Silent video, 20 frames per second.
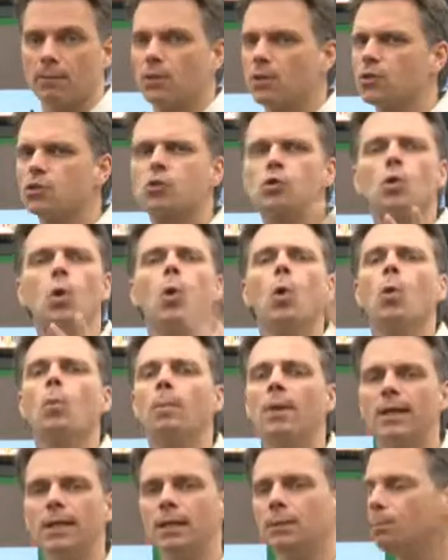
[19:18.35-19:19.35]
There's so
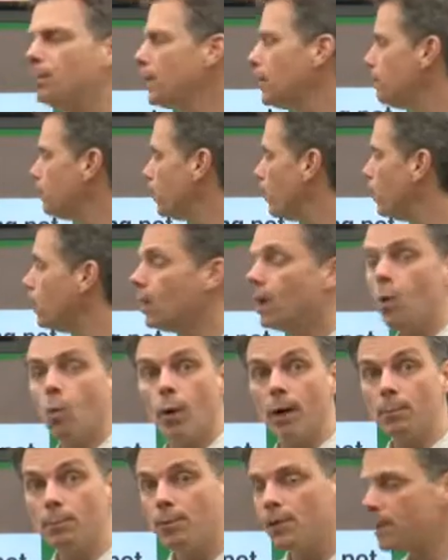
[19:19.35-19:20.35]
many people.
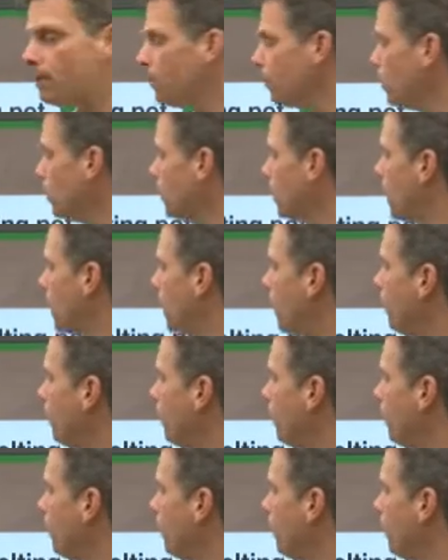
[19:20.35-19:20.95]
What people?